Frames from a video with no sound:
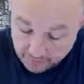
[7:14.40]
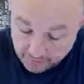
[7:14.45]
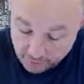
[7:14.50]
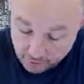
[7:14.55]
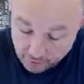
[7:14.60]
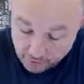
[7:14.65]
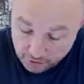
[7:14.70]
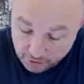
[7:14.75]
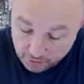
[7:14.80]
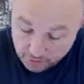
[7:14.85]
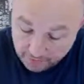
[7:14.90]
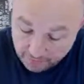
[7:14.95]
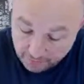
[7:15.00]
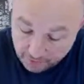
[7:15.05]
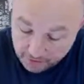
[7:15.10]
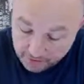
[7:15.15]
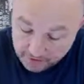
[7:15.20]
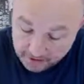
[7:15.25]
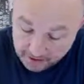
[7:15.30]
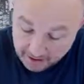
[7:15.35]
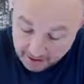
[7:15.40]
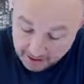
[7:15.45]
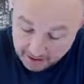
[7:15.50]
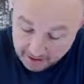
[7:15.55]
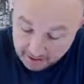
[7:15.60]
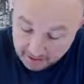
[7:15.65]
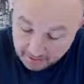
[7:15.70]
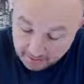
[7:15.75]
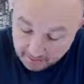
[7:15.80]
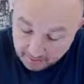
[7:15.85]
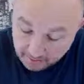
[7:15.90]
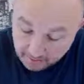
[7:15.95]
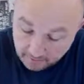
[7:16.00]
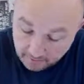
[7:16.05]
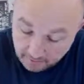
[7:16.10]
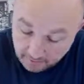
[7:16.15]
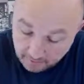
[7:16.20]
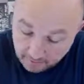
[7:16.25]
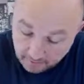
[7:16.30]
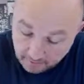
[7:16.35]
first reference line,
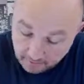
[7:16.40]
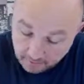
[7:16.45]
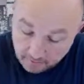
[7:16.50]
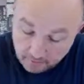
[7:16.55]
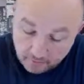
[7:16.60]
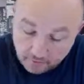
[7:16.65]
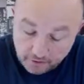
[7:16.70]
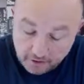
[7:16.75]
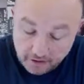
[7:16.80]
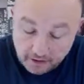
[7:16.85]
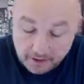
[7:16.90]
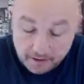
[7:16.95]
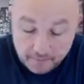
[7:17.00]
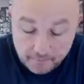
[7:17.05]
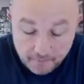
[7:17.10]
okay,